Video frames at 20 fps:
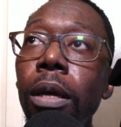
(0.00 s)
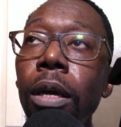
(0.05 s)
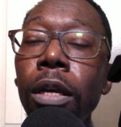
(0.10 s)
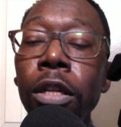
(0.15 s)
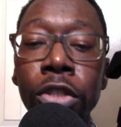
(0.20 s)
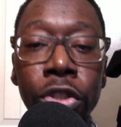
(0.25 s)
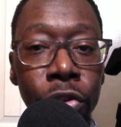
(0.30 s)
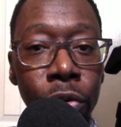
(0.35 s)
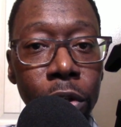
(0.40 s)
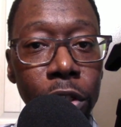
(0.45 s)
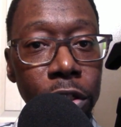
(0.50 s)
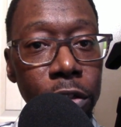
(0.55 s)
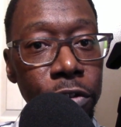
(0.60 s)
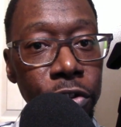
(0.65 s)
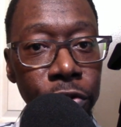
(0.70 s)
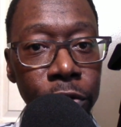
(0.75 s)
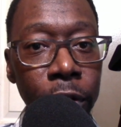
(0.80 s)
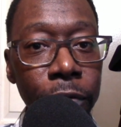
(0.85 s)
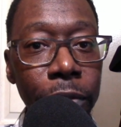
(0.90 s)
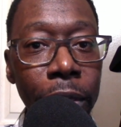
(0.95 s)
a source of
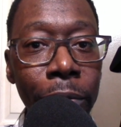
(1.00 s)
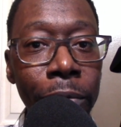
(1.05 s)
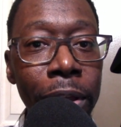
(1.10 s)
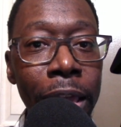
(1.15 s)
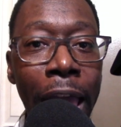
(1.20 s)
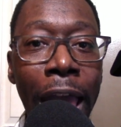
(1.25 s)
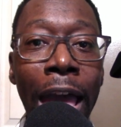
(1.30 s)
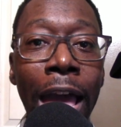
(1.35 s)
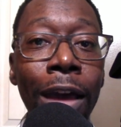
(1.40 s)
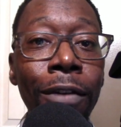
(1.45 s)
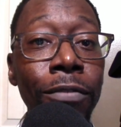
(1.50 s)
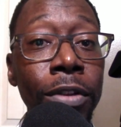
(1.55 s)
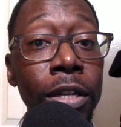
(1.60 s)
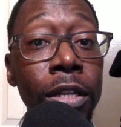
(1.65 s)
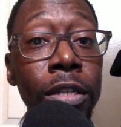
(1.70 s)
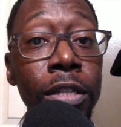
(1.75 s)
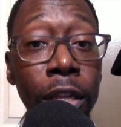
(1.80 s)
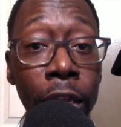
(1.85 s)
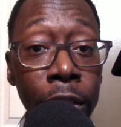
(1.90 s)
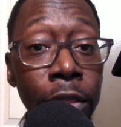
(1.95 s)
strength that we have
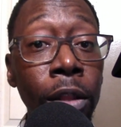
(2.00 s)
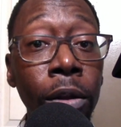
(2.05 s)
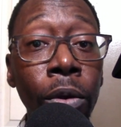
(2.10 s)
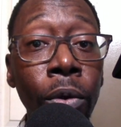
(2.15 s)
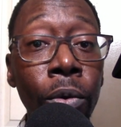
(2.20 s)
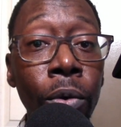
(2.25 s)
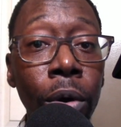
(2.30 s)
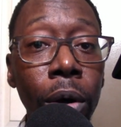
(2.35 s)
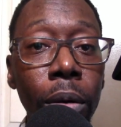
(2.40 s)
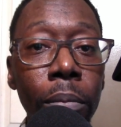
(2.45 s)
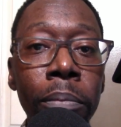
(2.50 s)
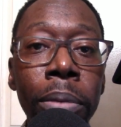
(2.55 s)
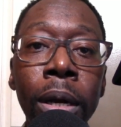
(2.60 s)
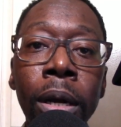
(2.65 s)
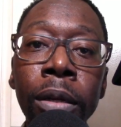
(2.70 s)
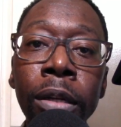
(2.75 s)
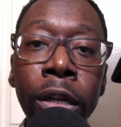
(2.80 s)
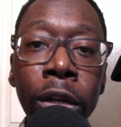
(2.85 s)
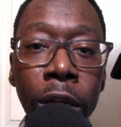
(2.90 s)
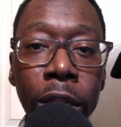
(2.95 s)
is in the Lord, but
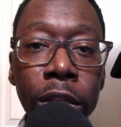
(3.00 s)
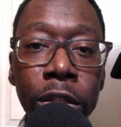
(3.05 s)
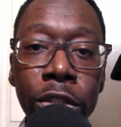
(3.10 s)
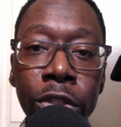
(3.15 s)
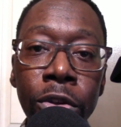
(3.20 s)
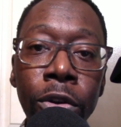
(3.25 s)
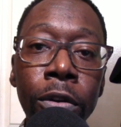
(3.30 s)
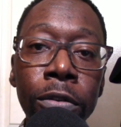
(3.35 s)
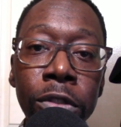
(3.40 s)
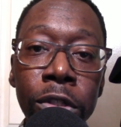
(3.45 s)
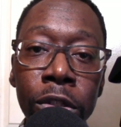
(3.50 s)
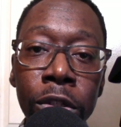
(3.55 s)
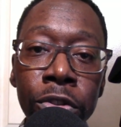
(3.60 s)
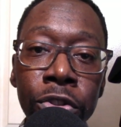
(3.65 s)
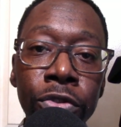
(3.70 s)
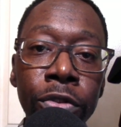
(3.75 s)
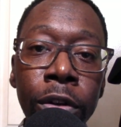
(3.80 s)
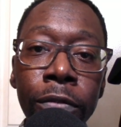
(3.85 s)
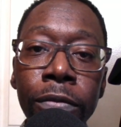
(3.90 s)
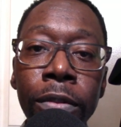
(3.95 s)
another source of
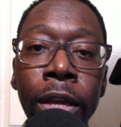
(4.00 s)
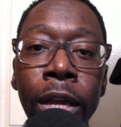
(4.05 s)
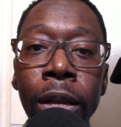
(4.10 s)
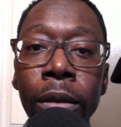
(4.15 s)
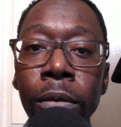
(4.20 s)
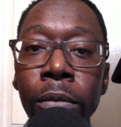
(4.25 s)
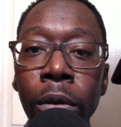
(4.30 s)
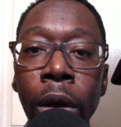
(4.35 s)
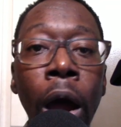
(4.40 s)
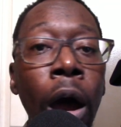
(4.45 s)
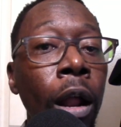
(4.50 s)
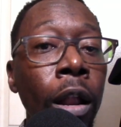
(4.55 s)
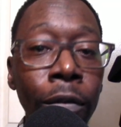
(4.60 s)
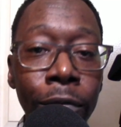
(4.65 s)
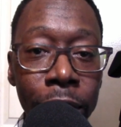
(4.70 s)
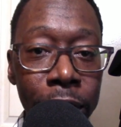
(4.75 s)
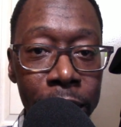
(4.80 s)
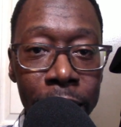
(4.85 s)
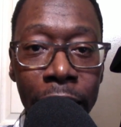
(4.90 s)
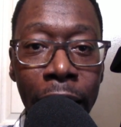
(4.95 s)
strength that all
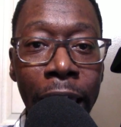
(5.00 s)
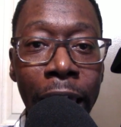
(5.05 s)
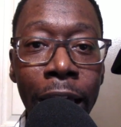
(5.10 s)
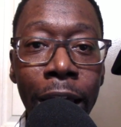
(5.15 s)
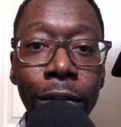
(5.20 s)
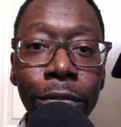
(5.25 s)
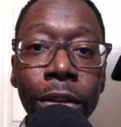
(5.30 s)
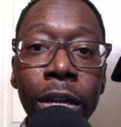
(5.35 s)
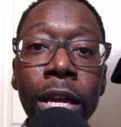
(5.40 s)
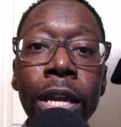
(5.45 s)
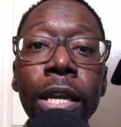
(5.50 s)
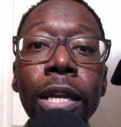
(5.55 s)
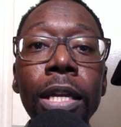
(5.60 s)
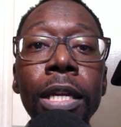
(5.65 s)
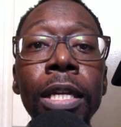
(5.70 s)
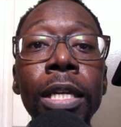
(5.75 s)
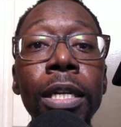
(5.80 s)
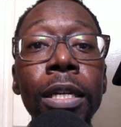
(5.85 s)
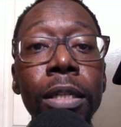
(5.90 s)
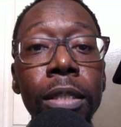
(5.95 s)
of us have
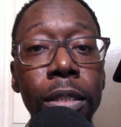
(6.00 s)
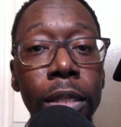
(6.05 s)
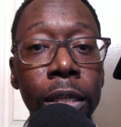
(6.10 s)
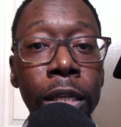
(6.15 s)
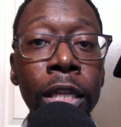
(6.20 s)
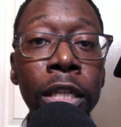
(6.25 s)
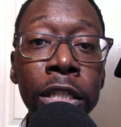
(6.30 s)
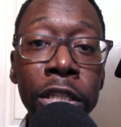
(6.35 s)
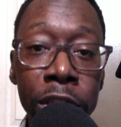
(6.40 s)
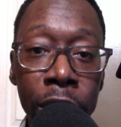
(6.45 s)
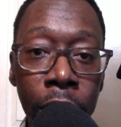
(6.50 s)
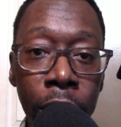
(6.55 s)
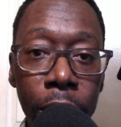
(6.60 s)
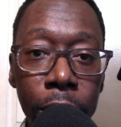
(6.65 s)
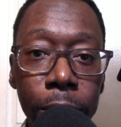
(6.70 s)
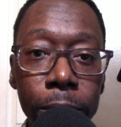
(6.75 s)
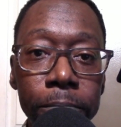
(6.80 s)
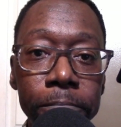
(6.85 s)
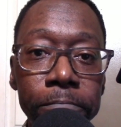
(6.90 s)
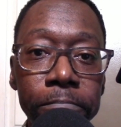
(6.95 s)
is each other.
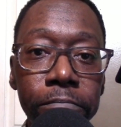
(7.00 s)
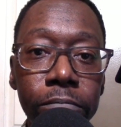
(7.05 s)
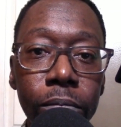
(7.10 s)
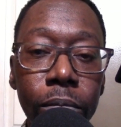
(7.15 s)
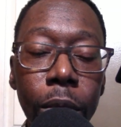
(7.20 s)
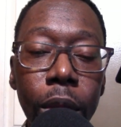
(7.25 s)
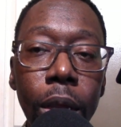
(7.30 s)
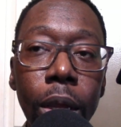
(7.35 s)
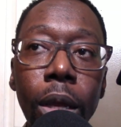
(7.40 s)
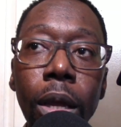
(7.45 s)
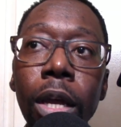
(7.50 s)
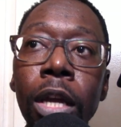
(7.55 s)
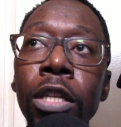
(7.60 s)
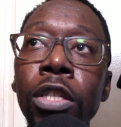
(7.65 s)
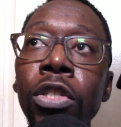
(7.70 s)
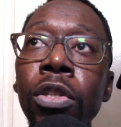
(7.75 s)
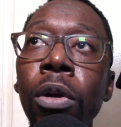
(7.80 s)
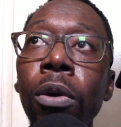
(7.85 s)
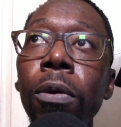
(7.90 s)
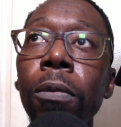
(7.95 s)
And
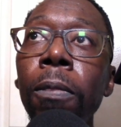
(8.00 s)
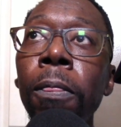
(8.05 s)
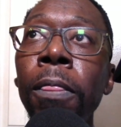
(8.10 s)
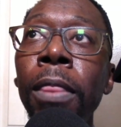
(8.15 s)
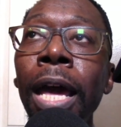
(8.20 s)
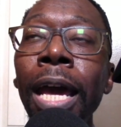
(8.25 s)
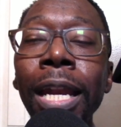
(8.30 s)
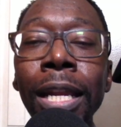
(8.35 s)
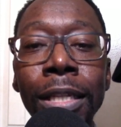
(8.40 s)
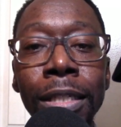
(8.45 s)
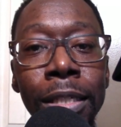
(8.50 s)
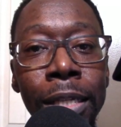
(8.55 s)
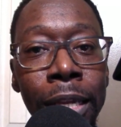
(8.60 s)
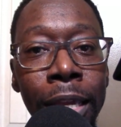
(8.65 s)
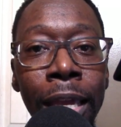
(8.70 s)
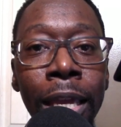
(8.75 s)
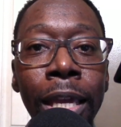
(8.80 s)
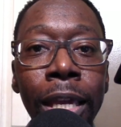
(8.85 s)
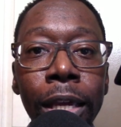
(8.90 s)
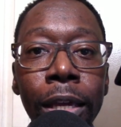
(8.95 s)
so that is
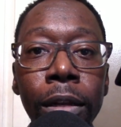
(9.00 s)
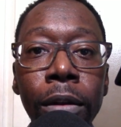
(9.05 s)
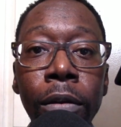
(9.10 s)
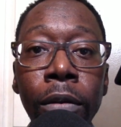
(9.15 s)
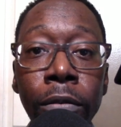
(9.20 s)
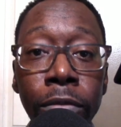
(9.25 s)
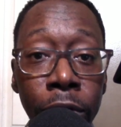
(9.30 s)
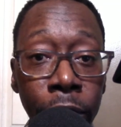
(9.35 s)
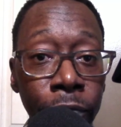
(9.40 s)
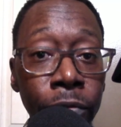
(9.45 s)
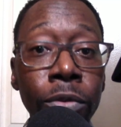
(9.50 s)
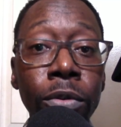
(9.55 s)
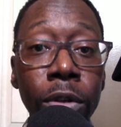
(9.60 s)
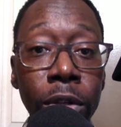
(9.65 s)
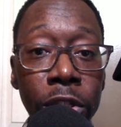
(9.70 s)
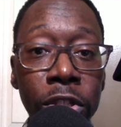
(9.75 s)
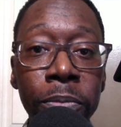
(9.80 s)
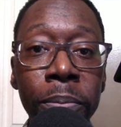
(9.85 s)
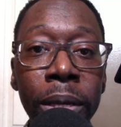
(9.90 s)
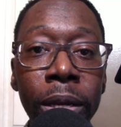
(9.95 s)
again the fruit of
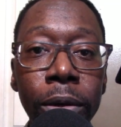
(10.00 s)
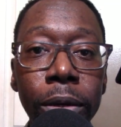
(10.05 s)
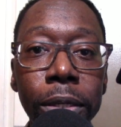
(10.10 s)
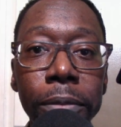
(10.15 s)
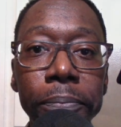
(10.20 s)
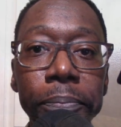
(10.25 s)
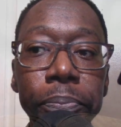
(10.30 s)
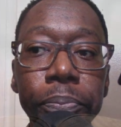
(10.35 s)
the Spirit